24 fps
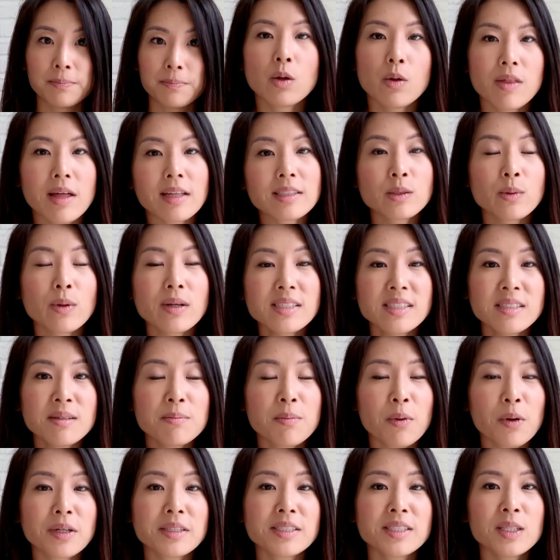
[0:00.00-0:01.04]
So that's why it's
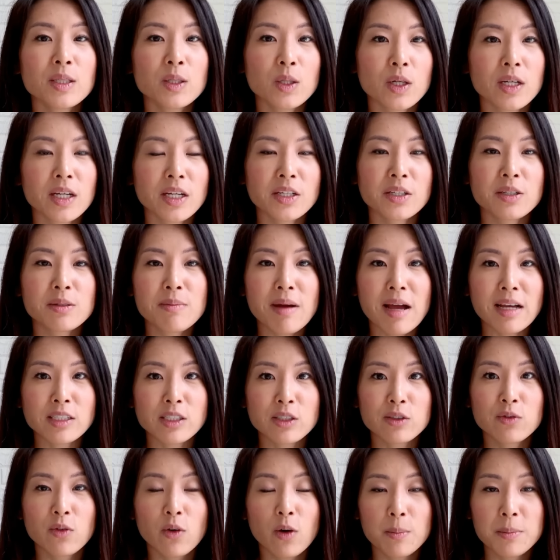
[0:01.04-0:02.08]
important to look at your
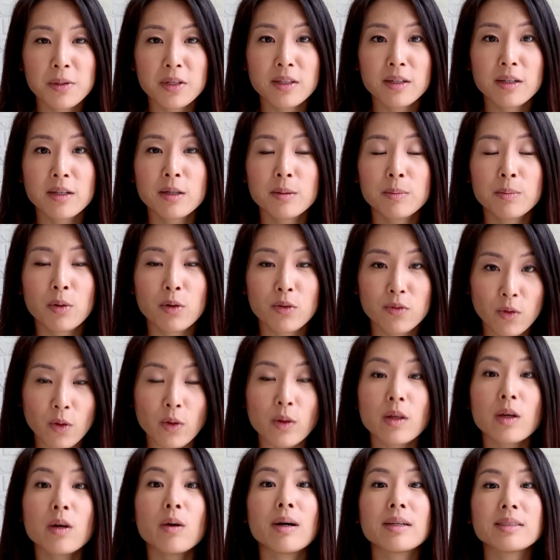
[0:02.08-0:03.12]
Magic Formula
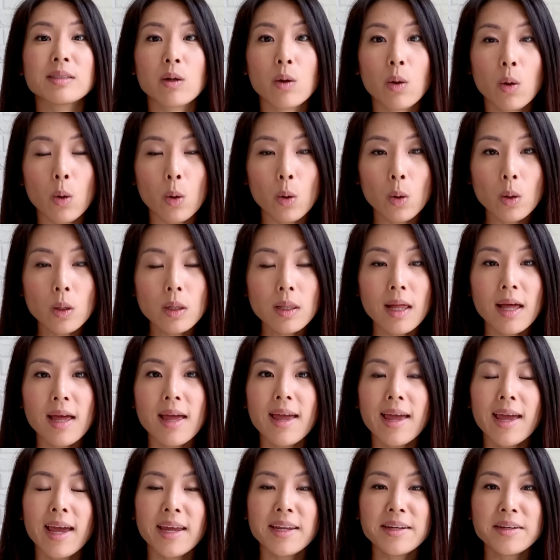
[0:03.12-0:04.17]
portfolio as a whole
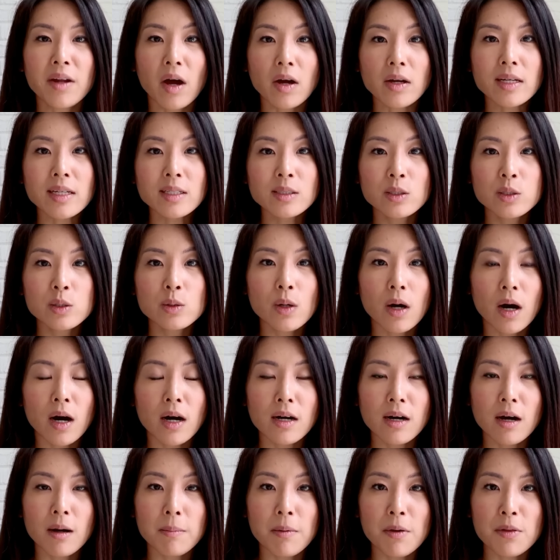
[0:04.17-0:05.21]
and not get too
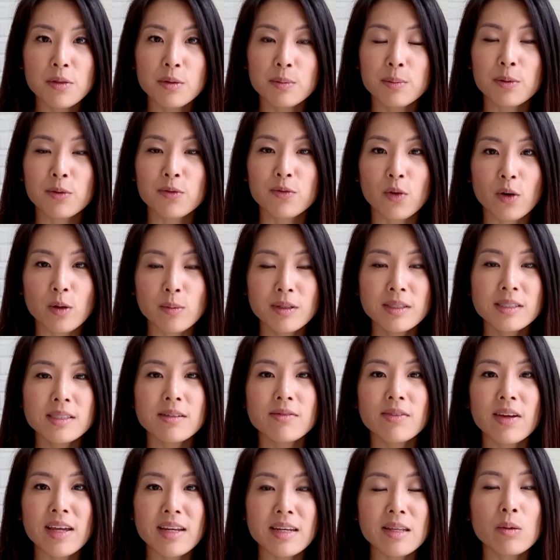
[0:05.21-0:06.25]
hung up on the performance
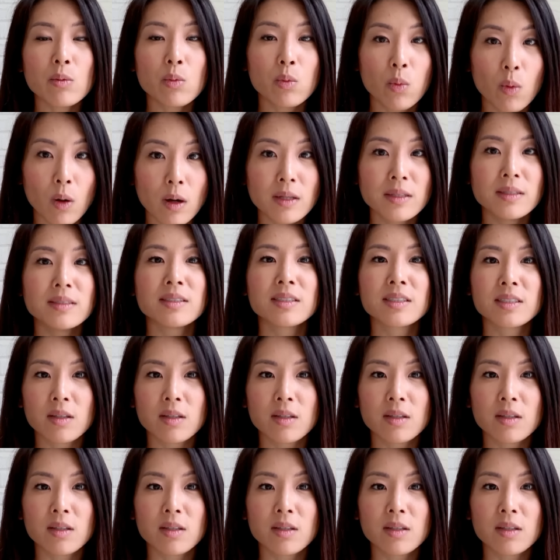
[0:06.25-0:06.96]
of any one